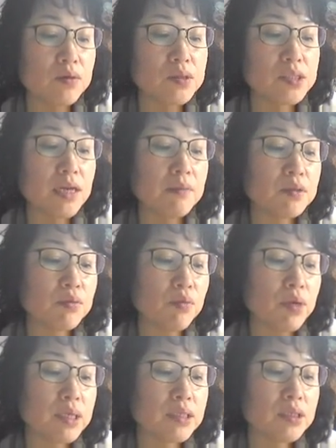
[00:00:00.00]
on
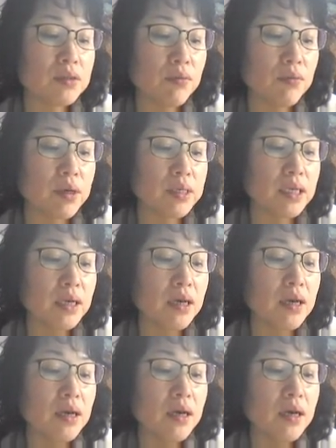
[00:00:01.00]
self-directed learning